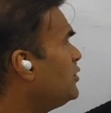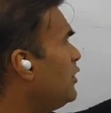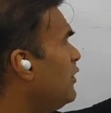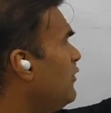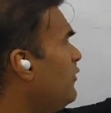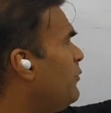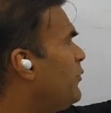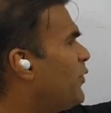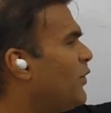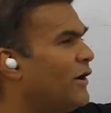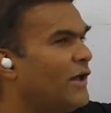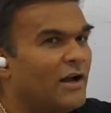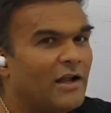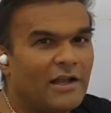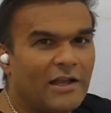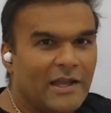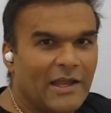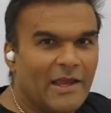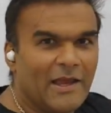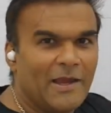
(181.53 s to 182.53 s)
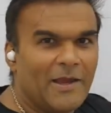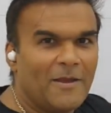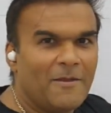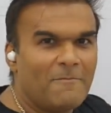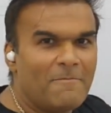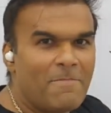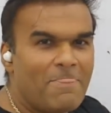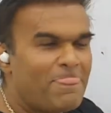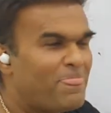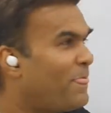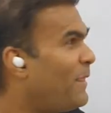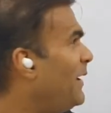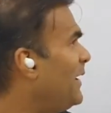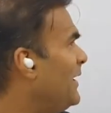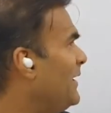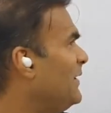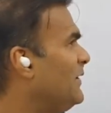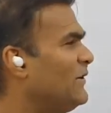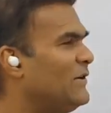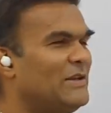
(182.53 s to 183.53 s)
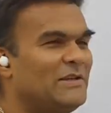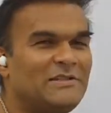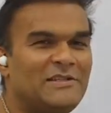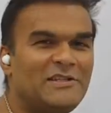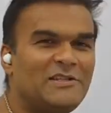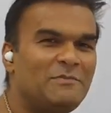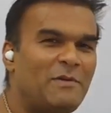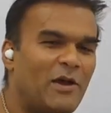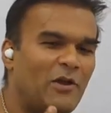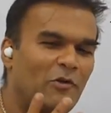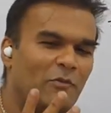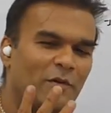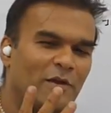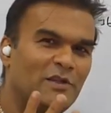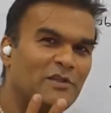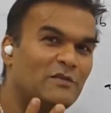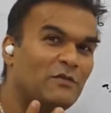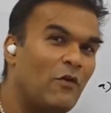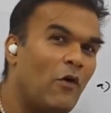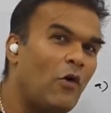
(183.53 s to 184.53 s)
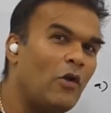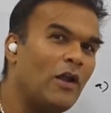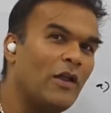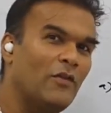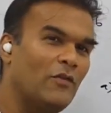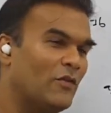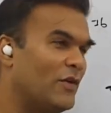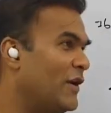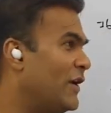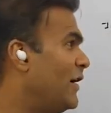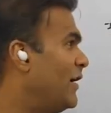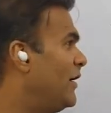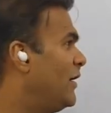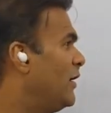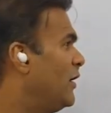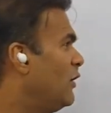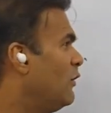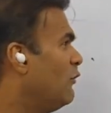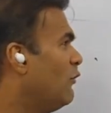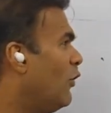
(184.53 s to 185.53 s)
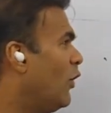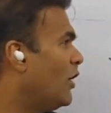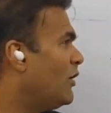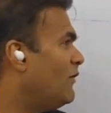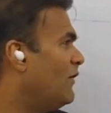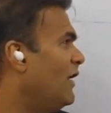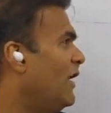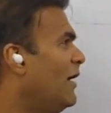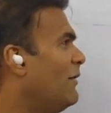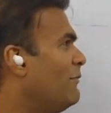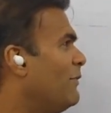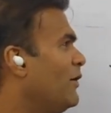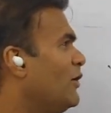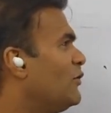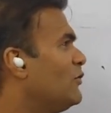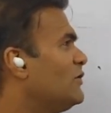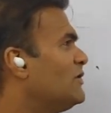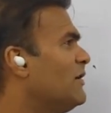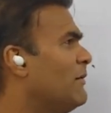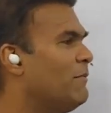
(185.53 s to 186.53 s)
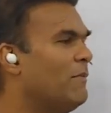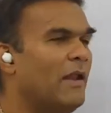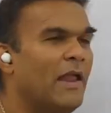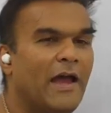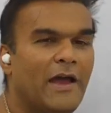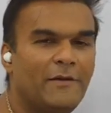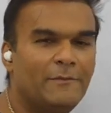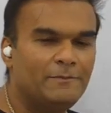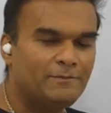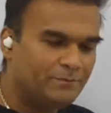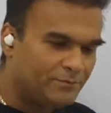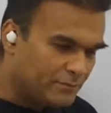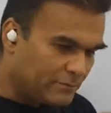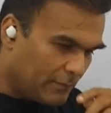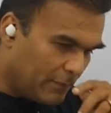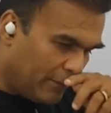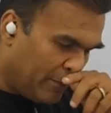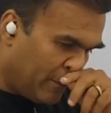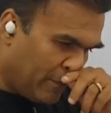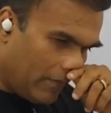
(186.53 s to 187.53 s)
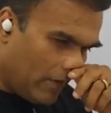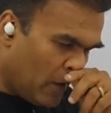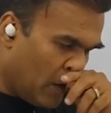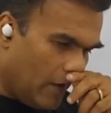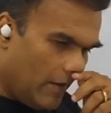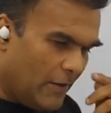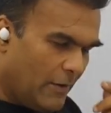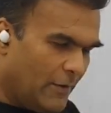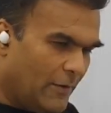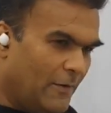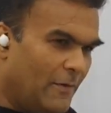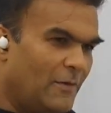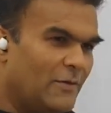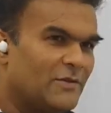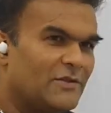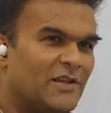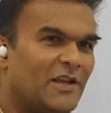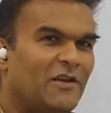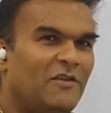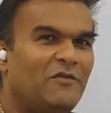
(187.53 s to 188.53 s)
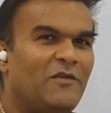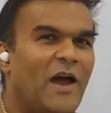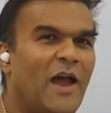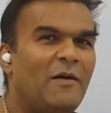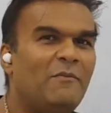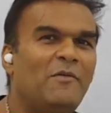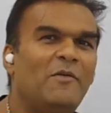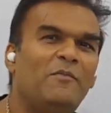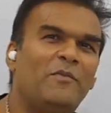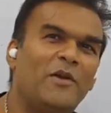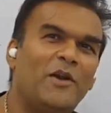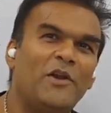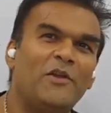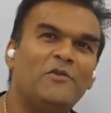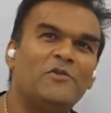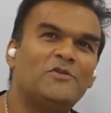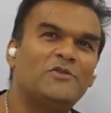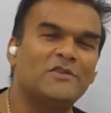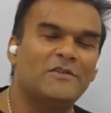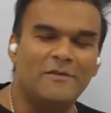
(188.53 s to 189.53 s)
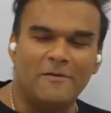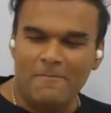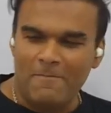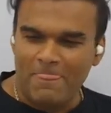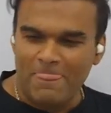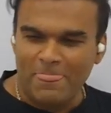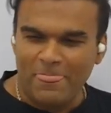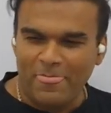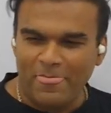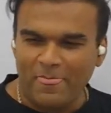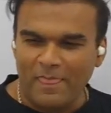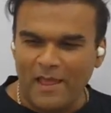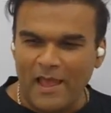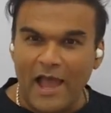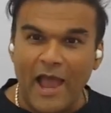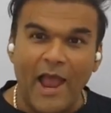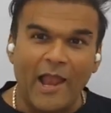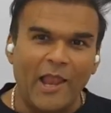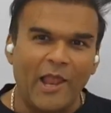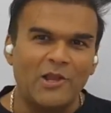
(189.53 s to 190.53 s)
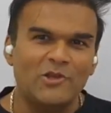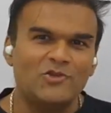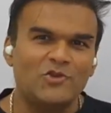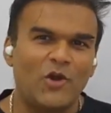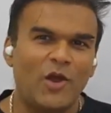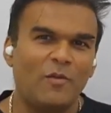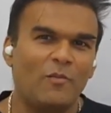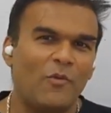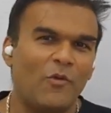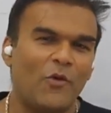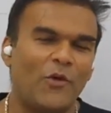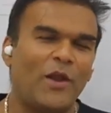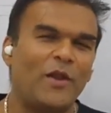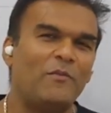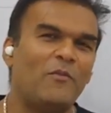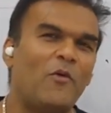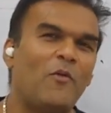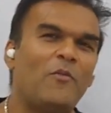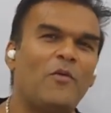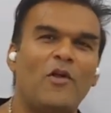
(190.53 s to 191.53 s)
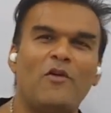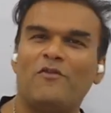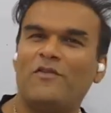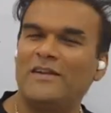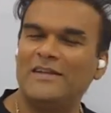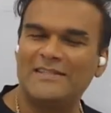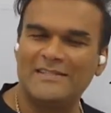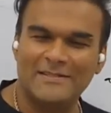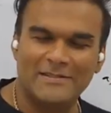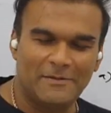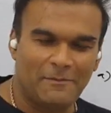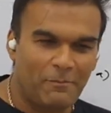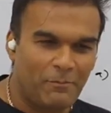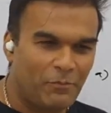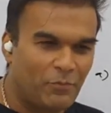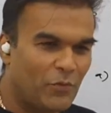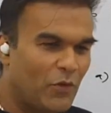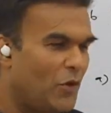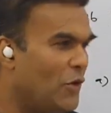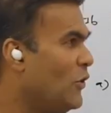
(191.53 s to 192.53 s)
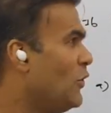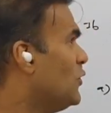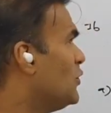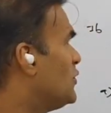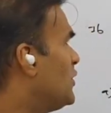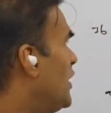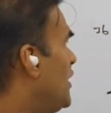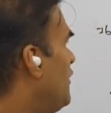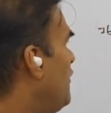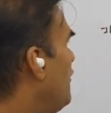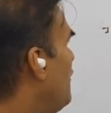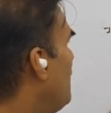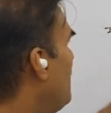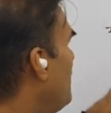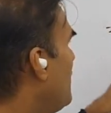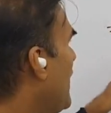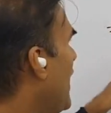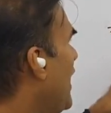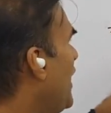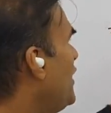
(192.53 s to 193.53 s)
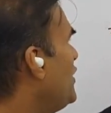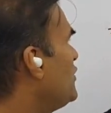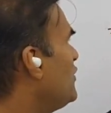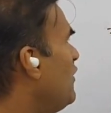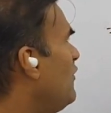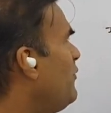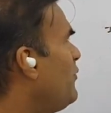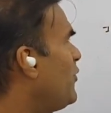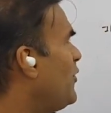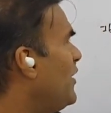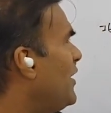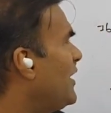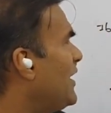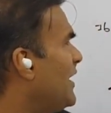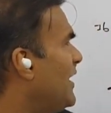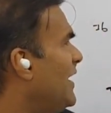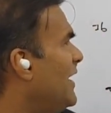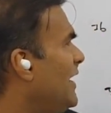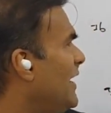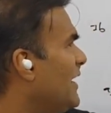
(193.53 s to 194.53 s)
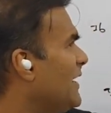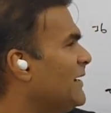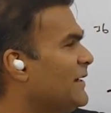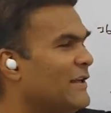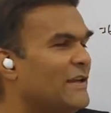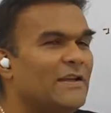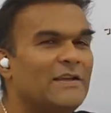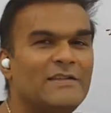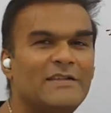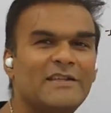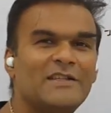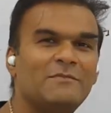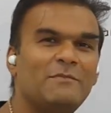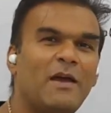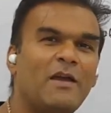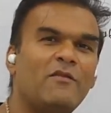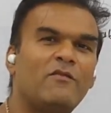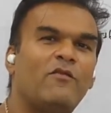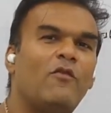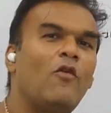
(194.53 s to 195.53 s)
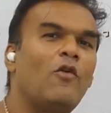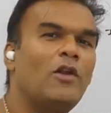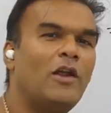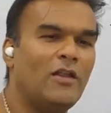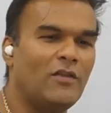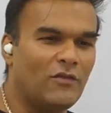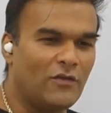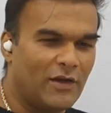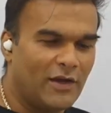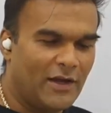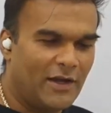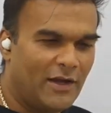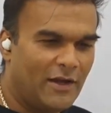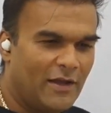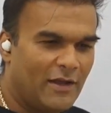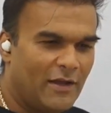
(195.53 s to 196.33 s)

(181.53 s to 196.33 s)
of product A increases by rupees 400, what will happen to supply? So if I am a producer, I'll enjoy more and more profits. So if price of product A increases by 400,